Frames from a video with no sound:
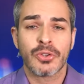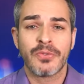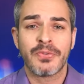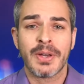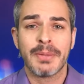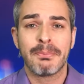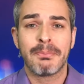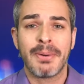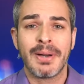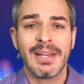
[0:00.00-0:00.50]
of
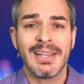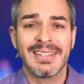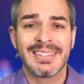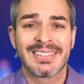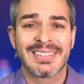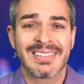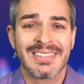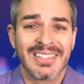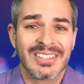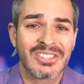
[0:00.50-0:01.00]

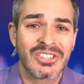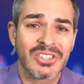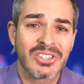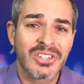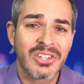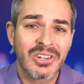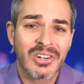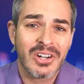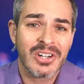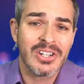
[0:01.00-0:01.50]
unbiased electric
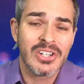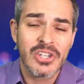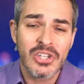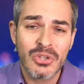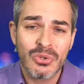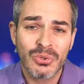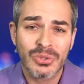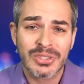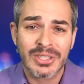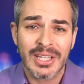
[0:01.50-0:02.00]
car
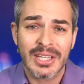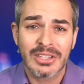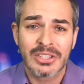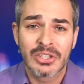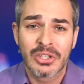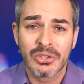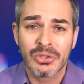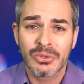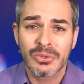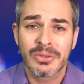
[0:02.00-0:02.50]
news and
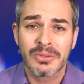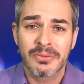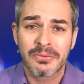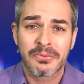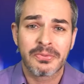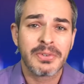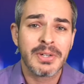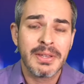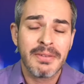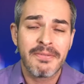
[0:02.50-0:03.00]

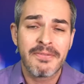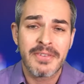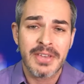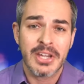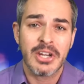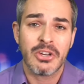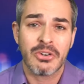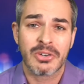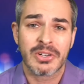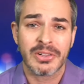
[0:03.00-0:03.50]
gluten-free
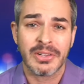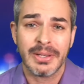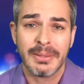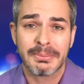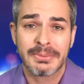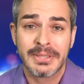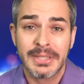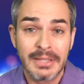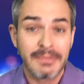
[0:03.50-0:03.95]
video clips.